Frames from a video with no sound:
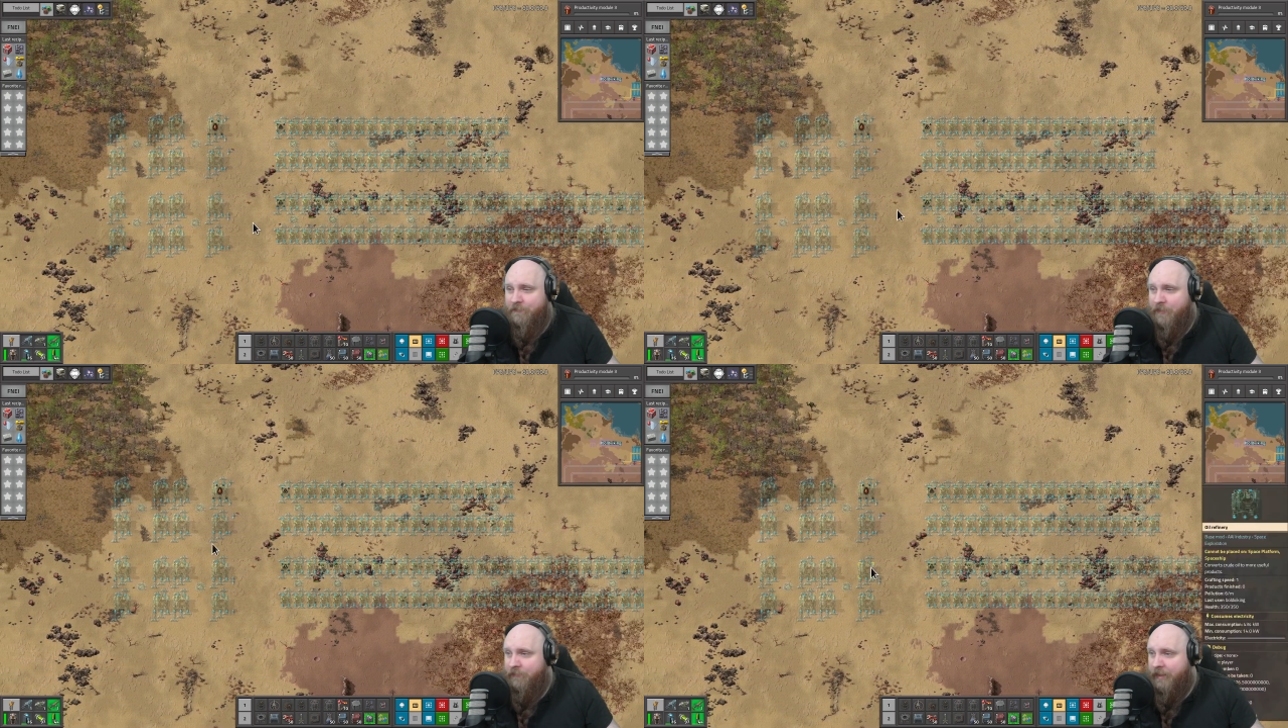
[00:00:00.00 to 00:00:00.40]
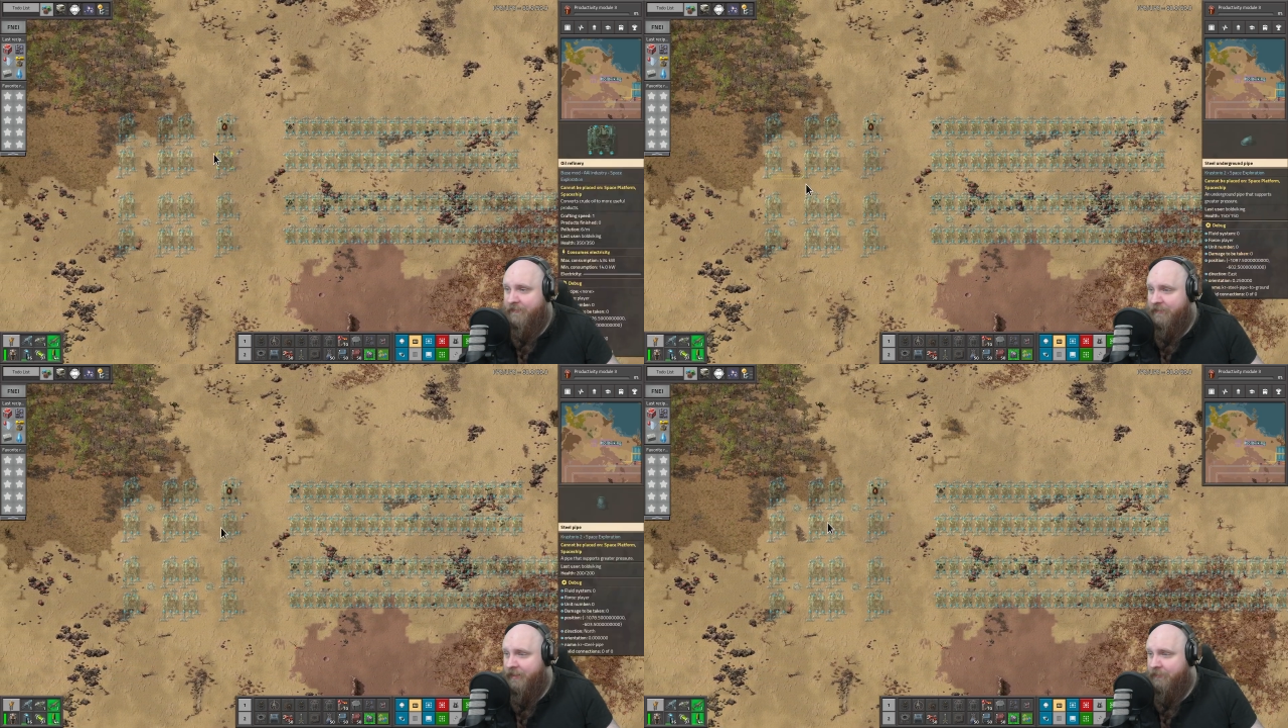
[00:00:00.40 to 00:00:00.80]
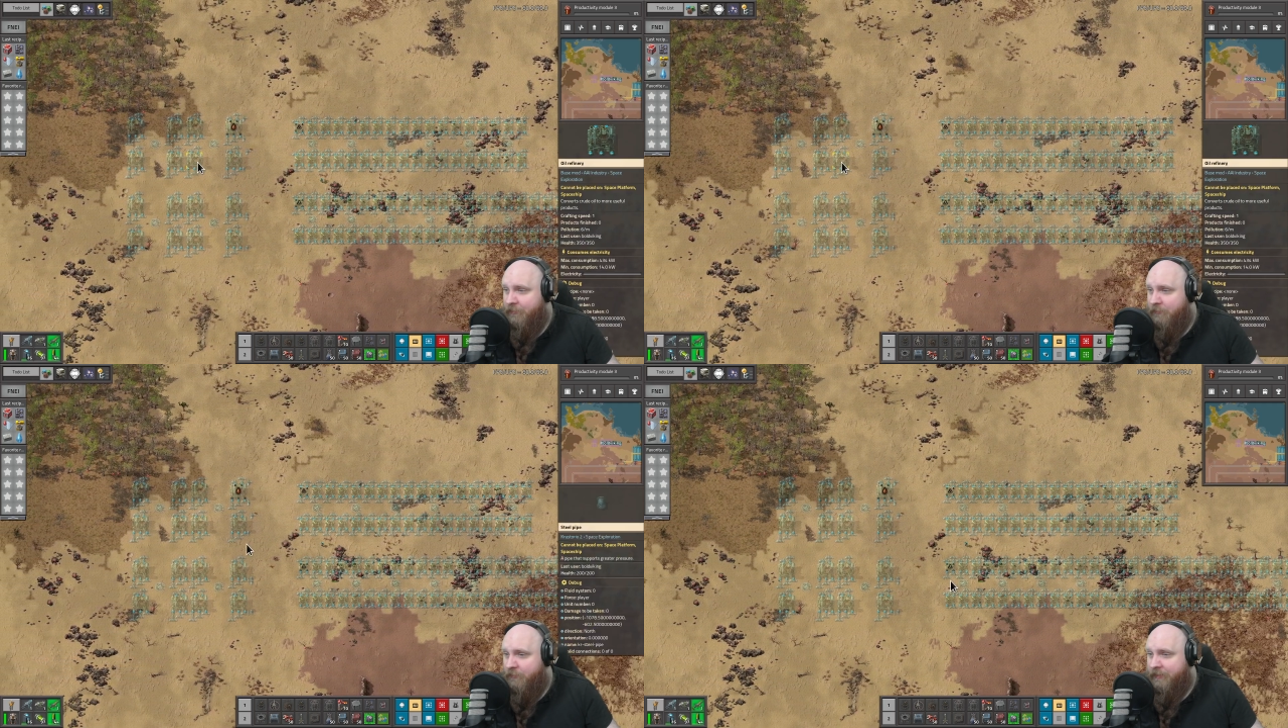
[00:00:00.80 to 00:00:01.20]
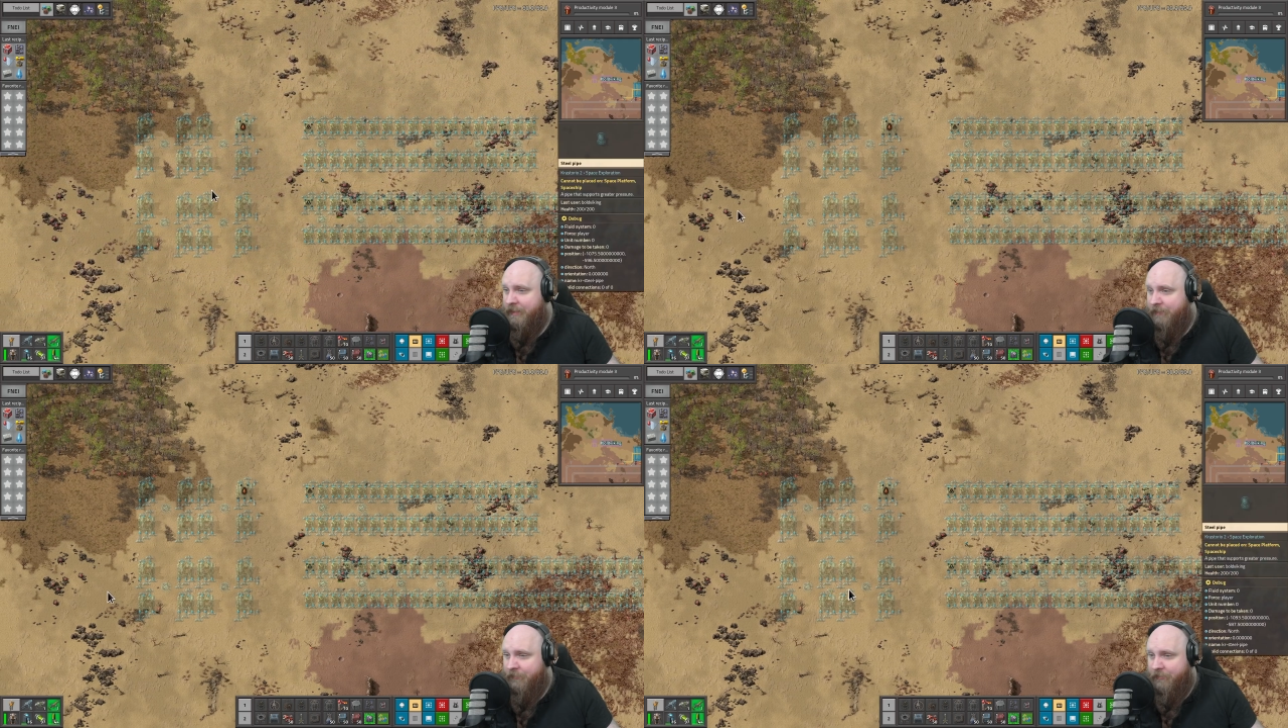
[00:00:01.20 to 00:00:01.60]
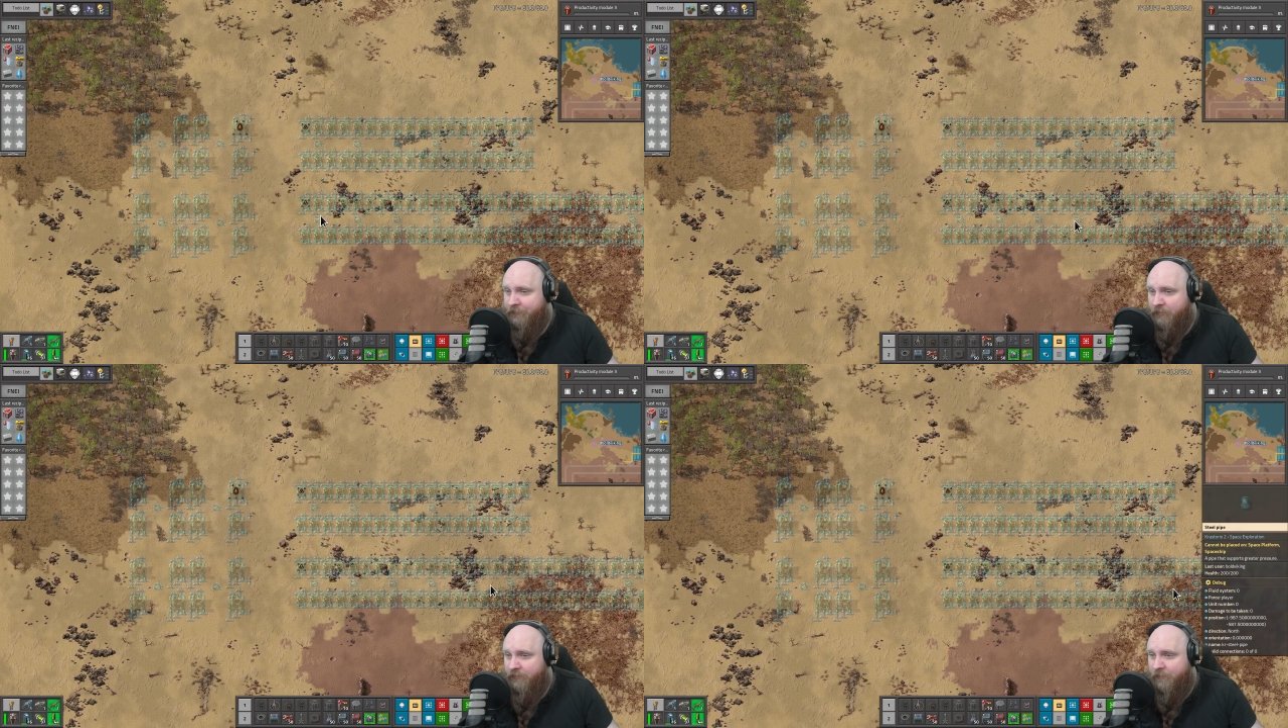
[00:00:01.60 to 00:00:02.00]
Whereas the light oil from over here, we're going to
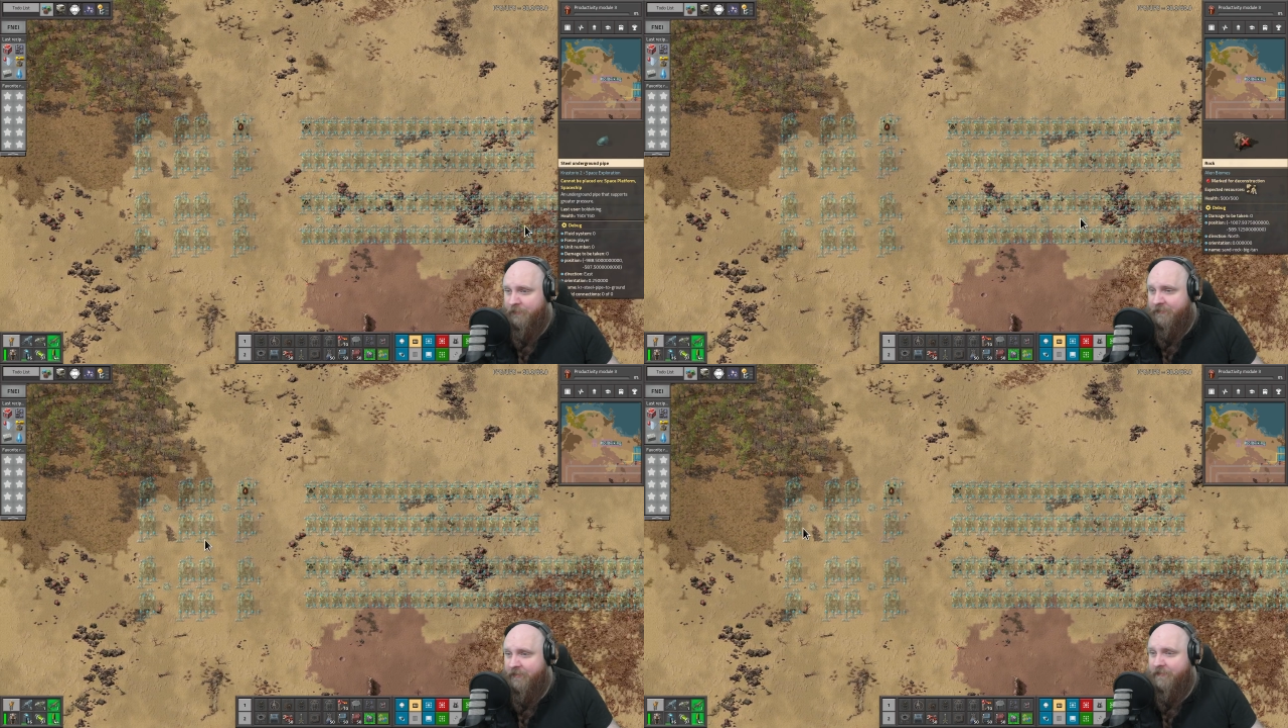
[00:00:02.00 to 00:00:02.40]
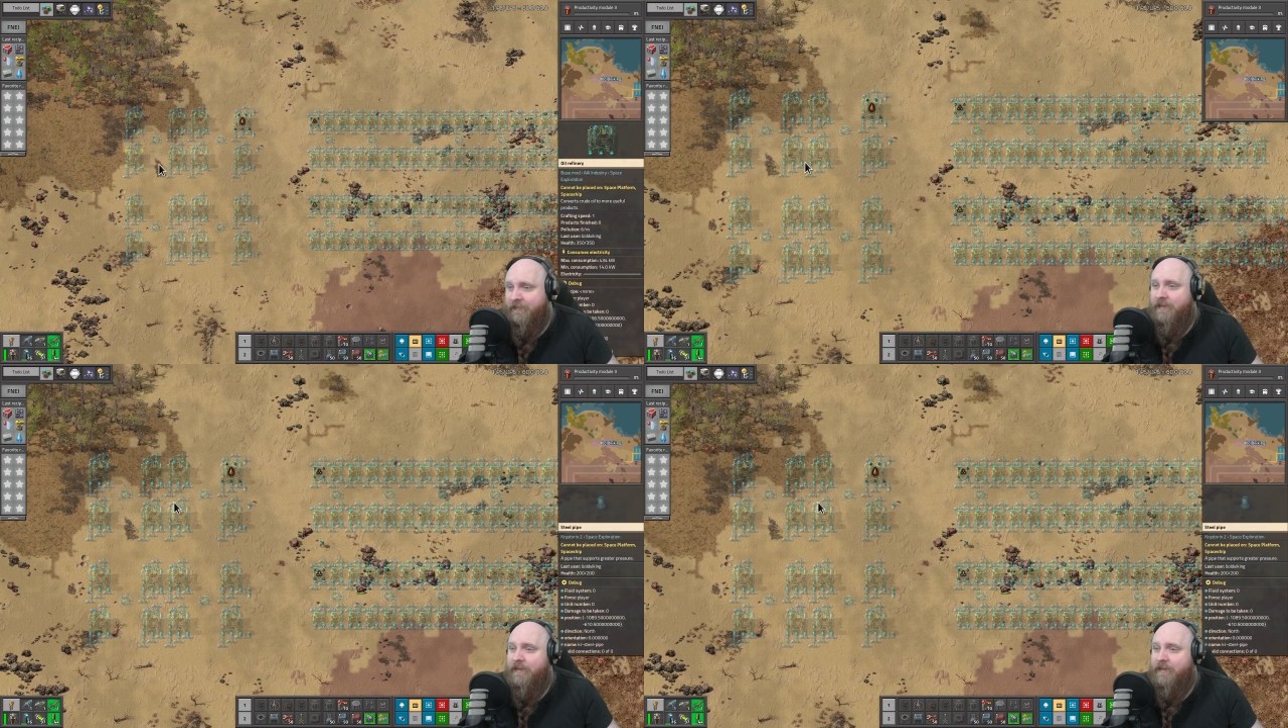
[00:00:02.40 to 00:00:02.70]
flush it from this side.